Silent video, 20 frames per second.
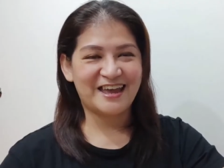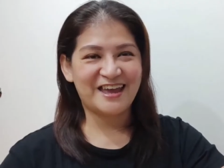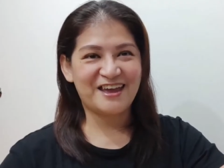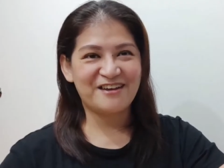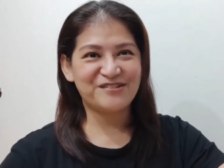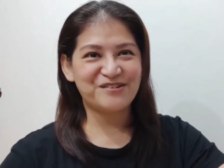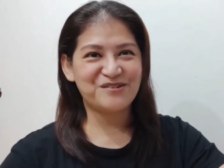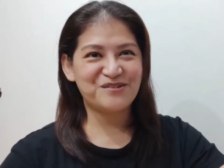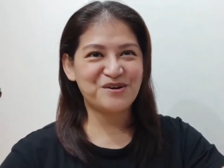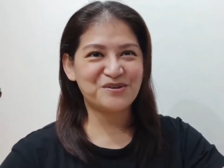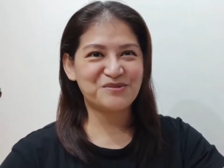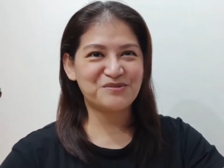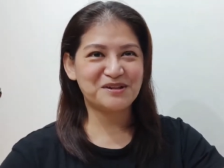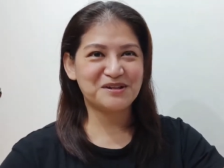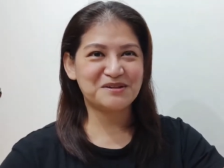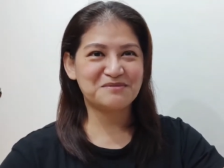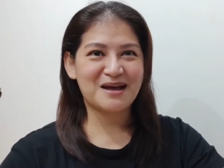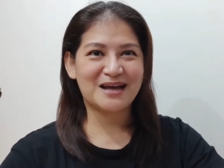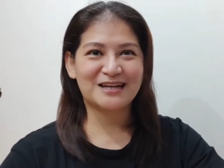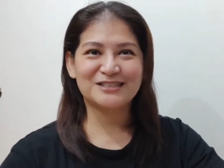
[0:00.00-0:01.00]
Hey everyone,
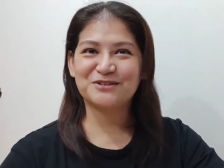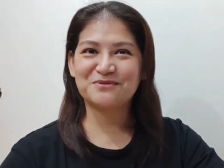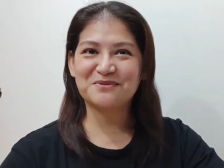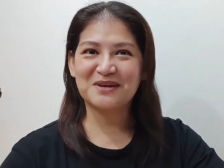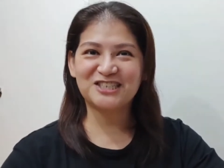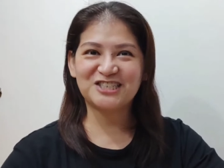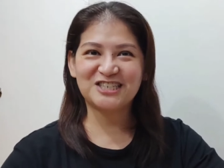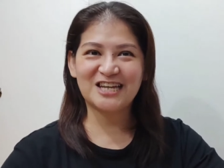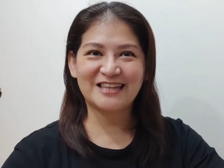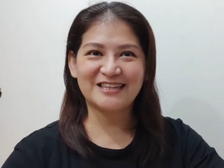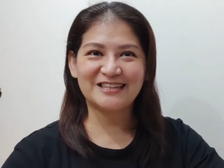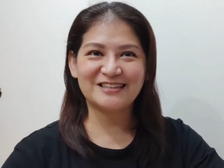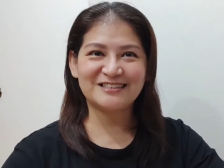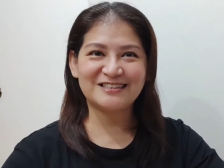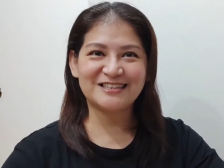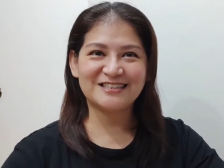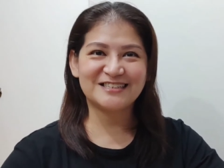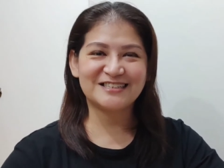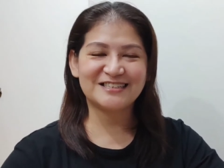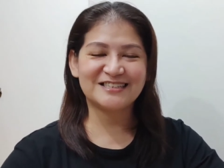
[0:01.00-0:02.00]
welcome back to my
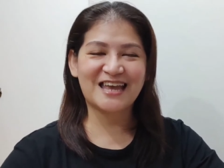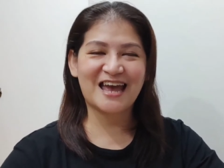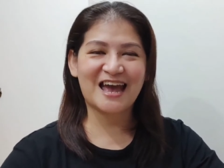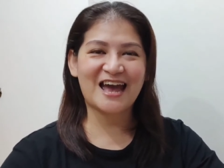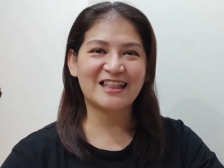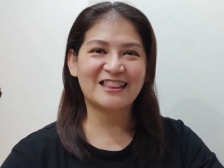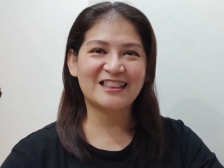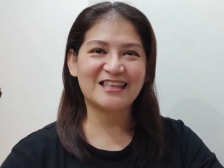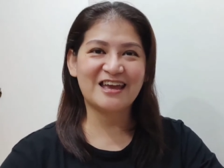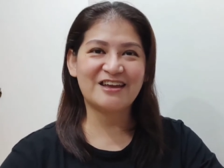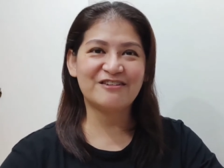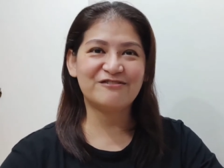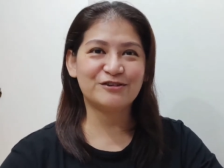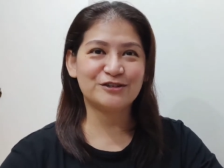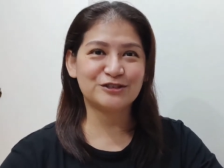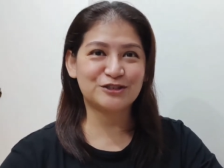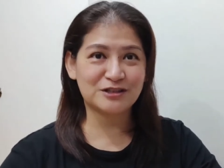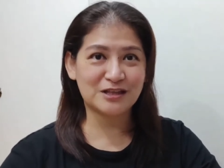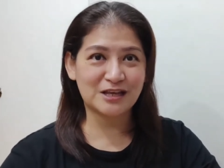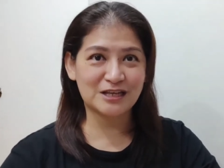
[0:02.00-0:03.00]
channel. This is Kathy and
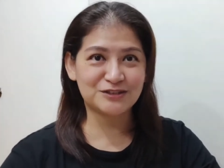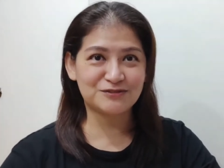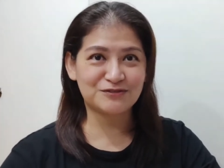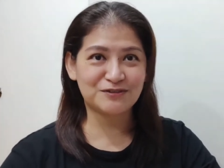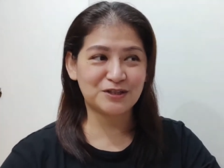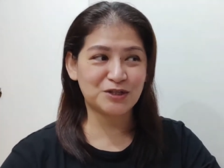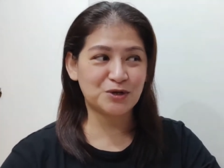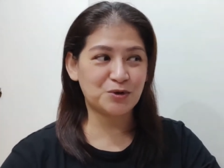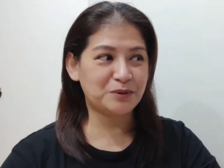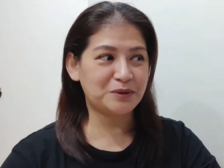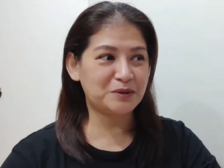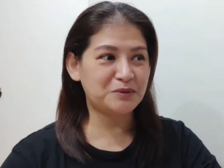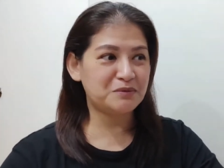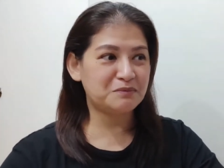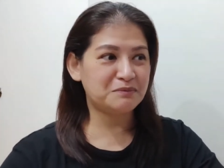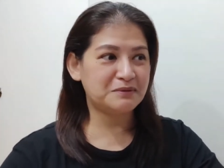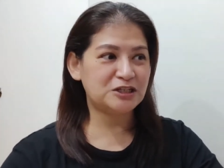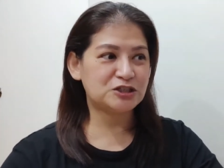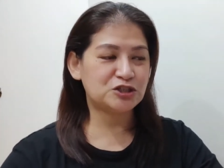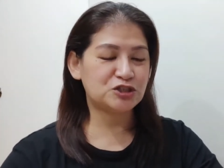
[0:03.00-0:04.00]
for today's video, we
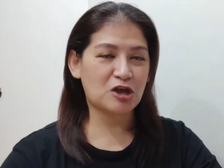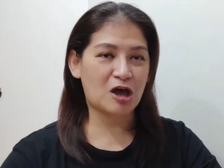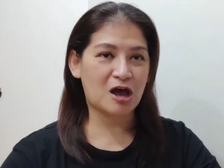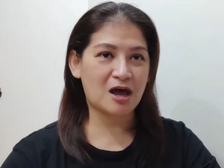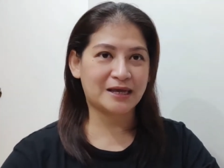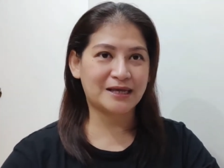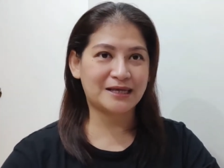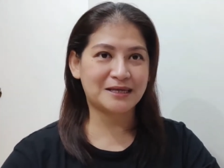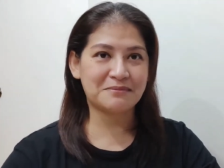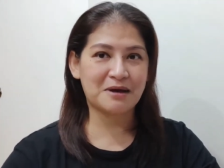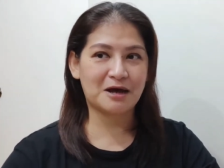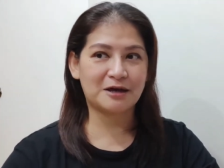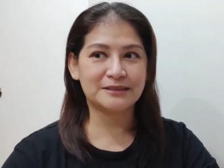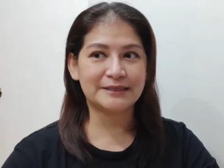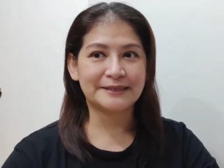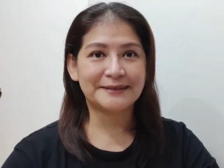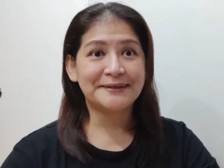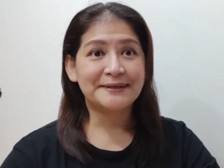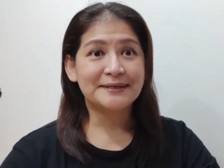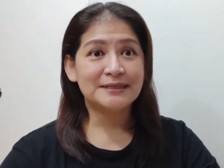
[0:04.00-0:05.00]
will be talking about
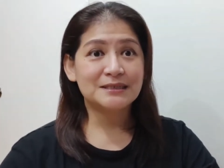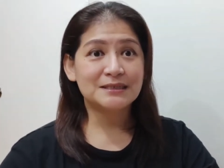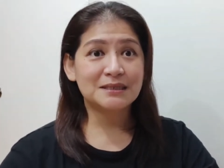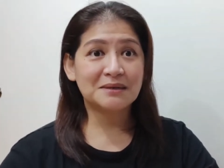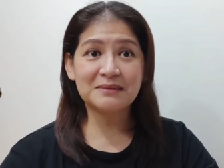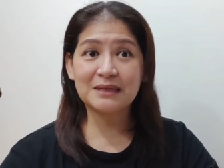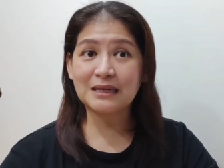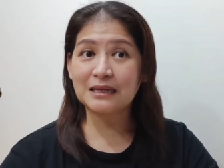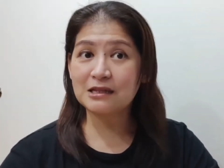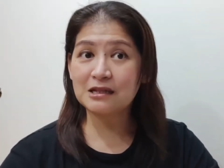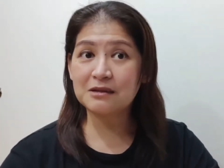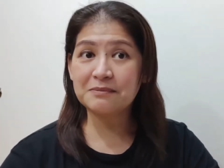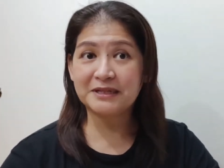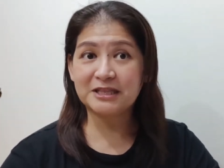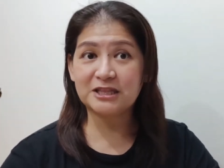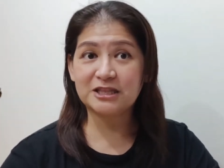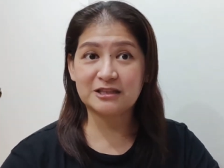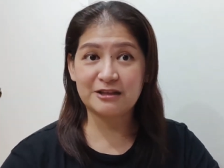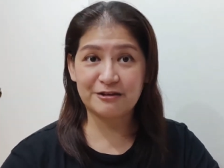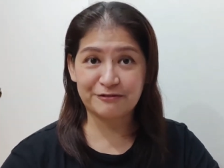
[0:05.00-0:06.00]
something a little
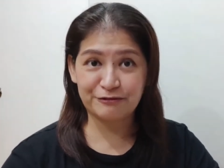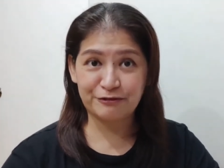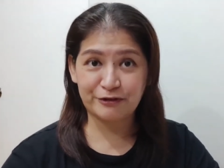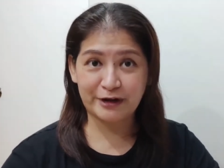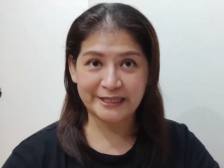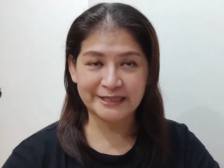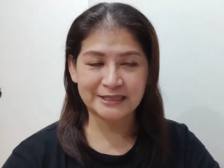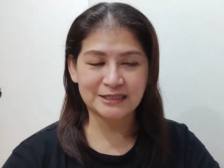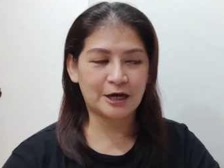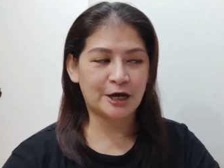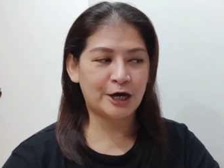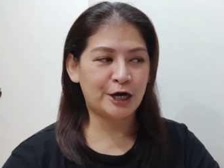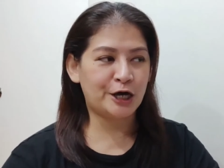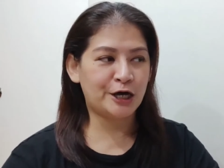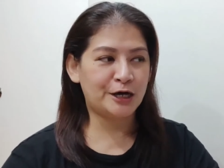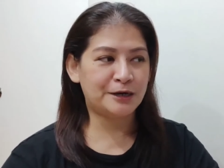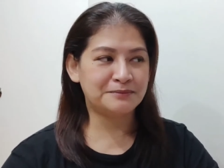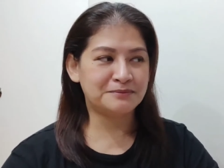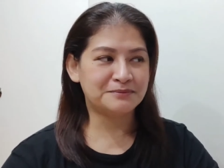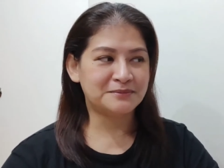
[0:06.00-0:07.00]
bit different.
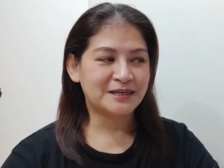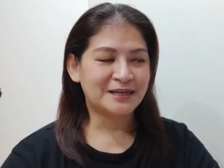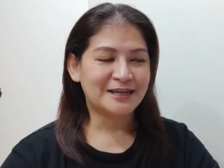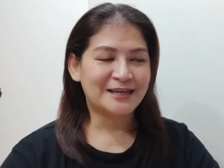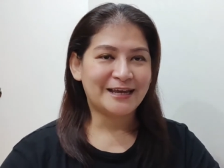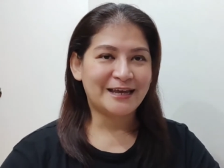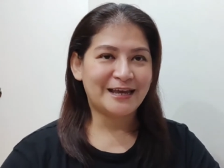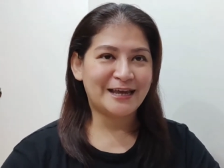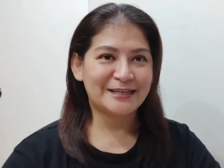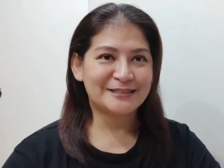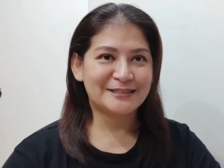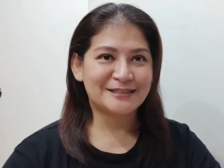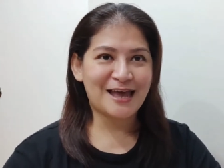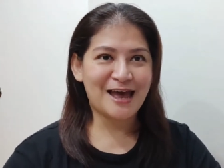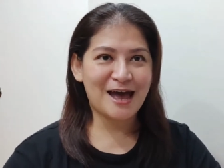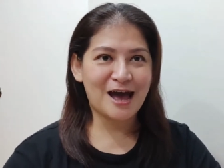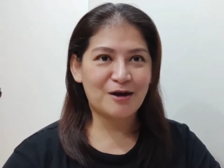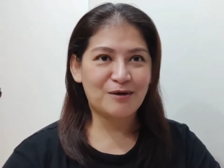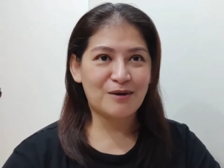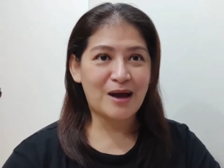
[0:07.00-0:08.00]
Um, it's
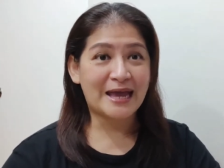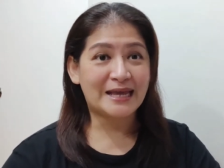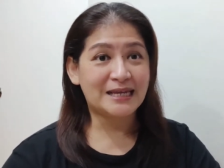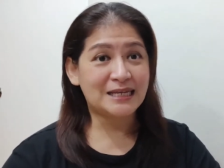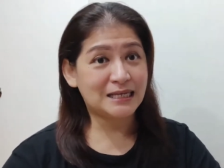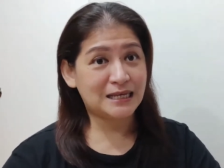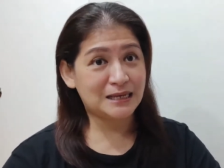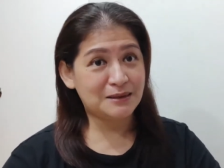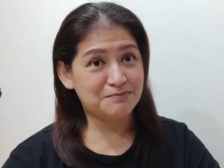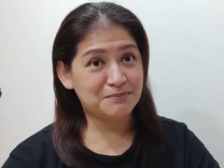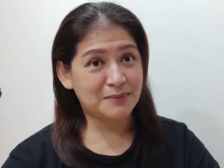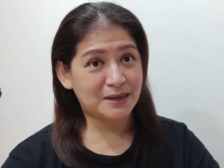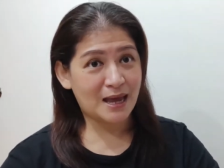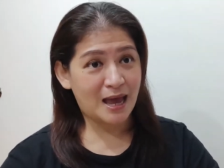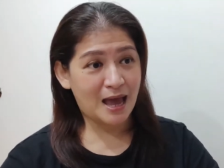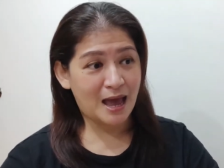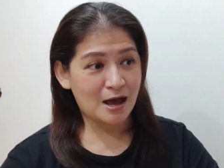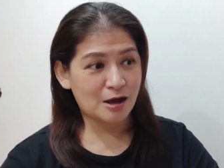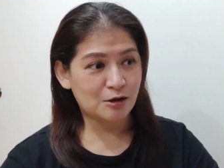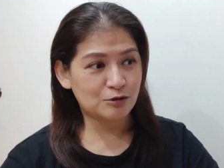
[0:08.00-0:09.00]
how I keep my
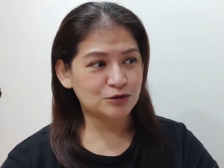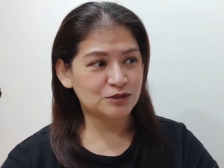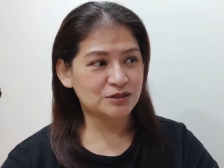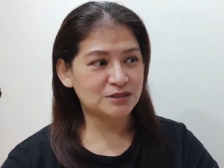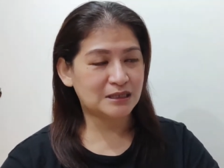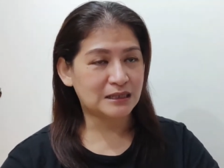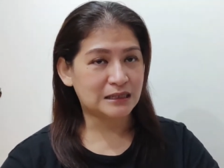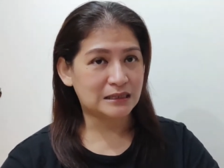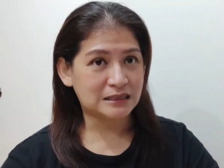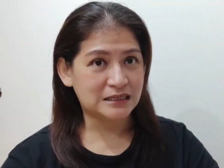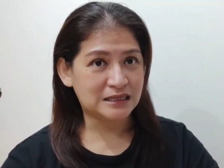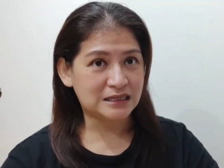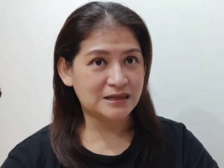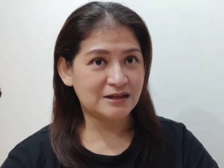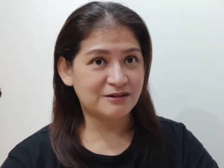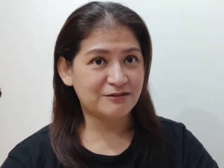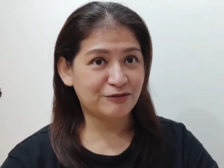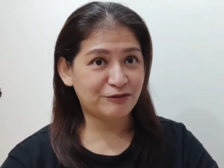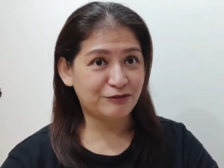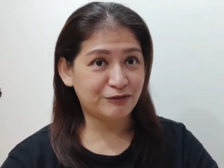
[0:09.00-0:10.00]
house
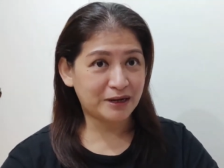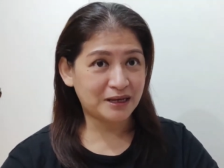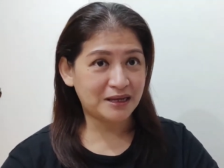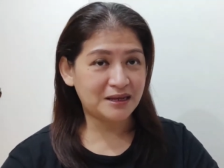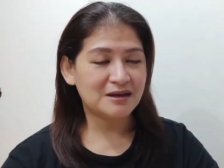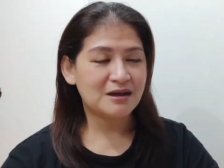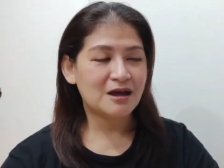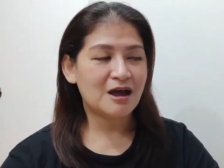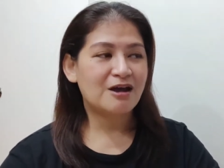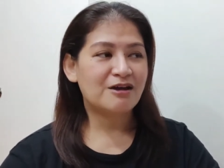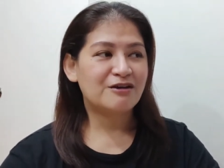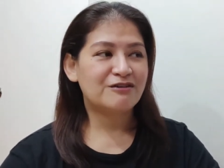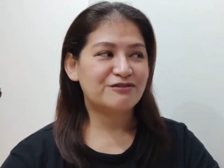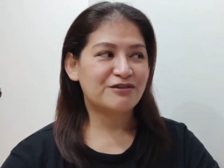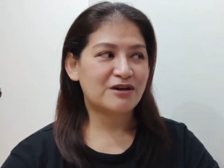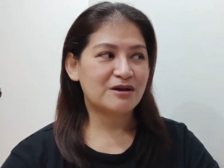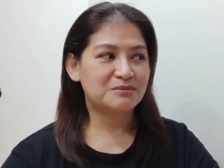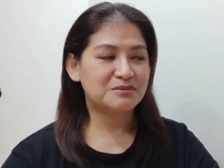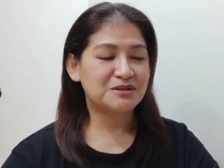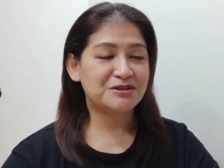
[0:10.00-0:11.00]
clean and free
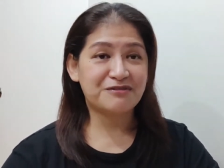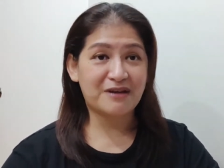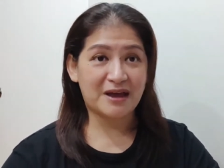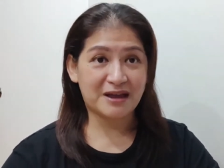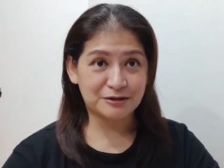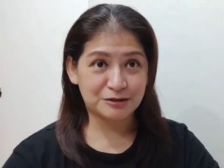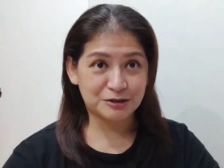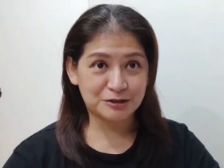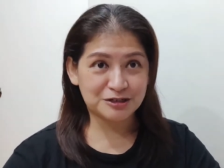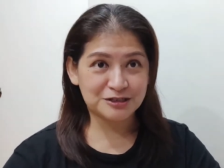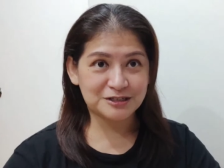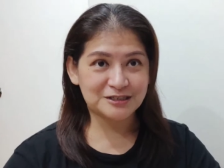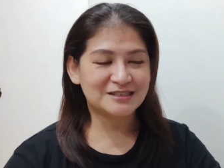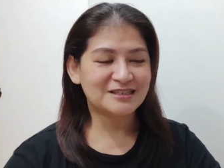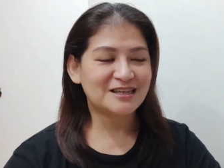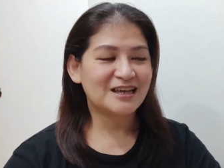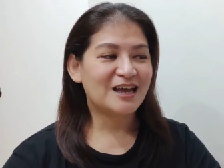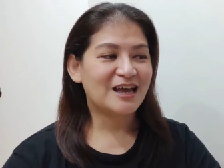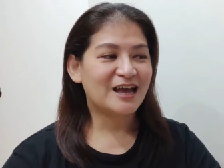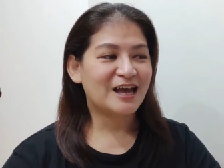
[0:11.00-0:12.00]
from the
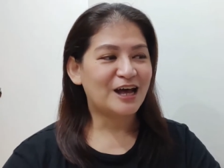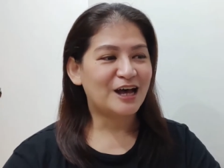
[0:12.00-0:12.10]
virus.